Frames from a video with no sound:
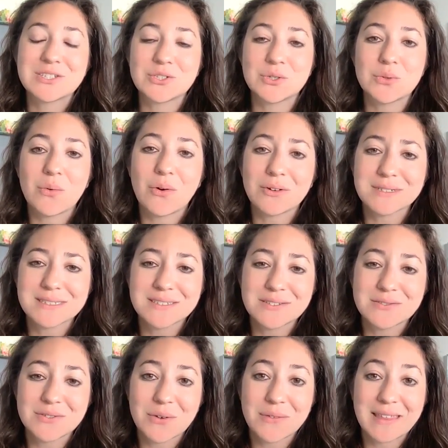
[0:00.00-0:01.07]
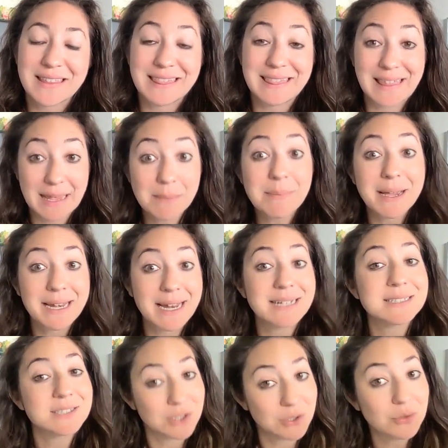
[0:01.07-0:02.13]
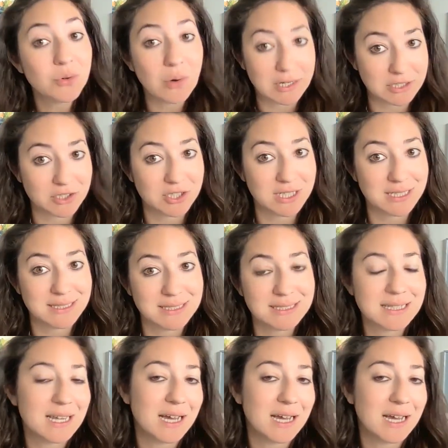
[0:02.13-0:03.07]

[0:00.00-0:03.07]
to also know that they might ask you questions.